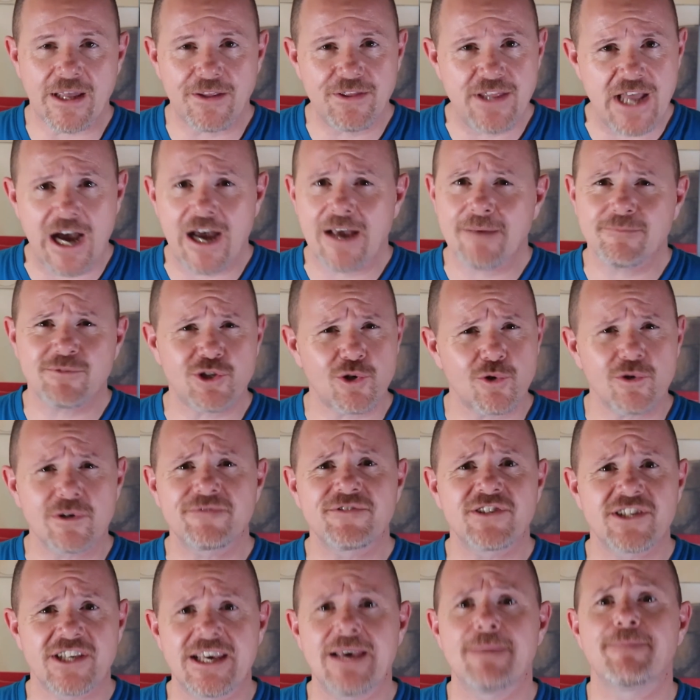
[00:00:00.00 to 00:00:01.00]
Now, I'm sort
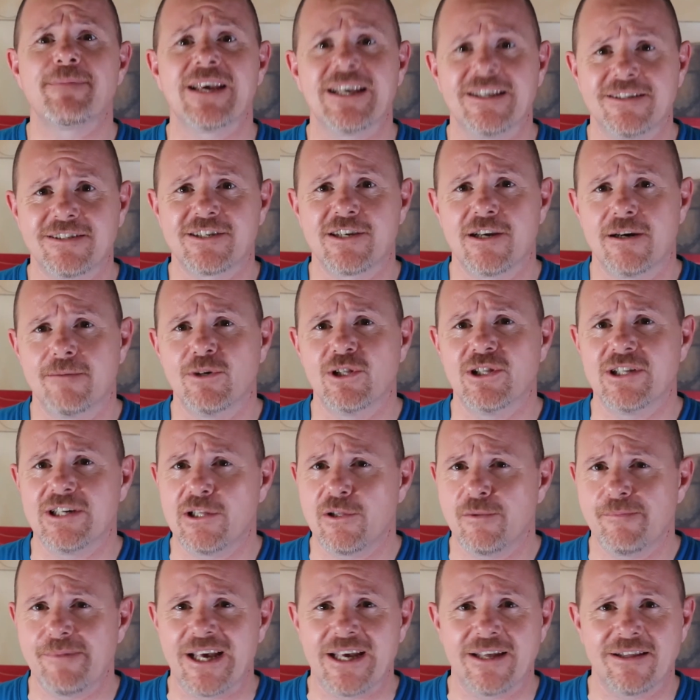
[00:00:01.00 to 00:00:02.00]
of skipping some a
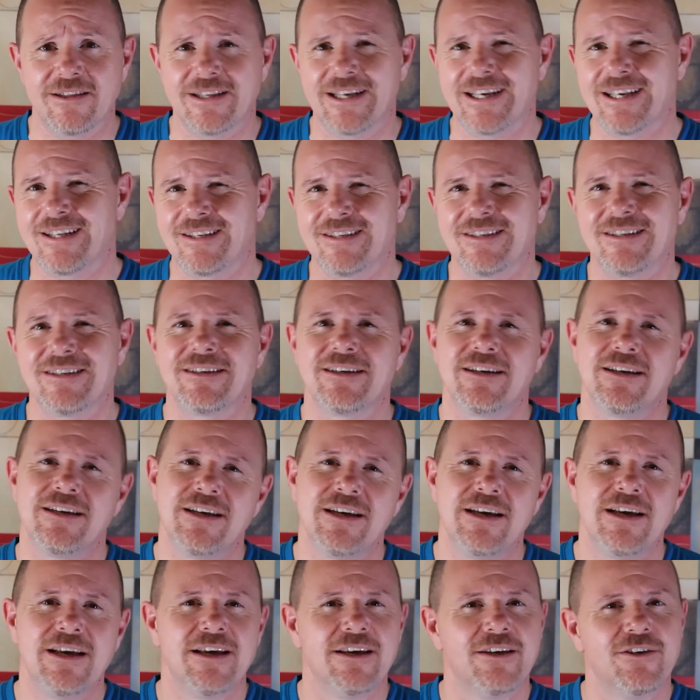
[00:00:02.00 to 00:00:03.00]
little bit. Like,
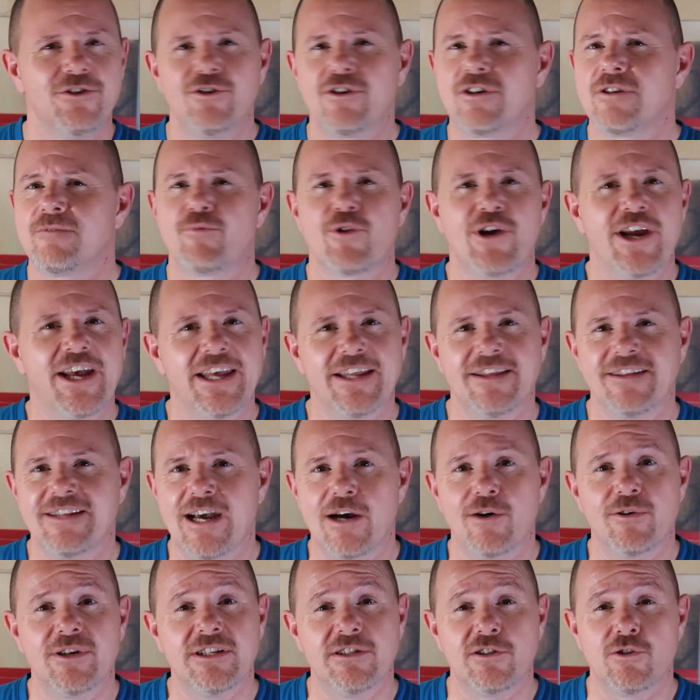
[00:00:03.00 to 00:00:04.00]
you could break it
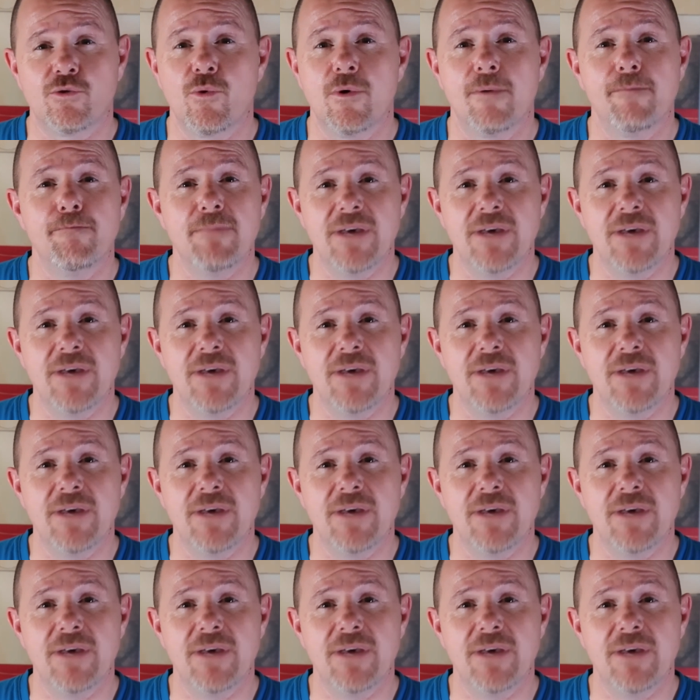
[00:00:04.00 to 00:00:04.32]
down into a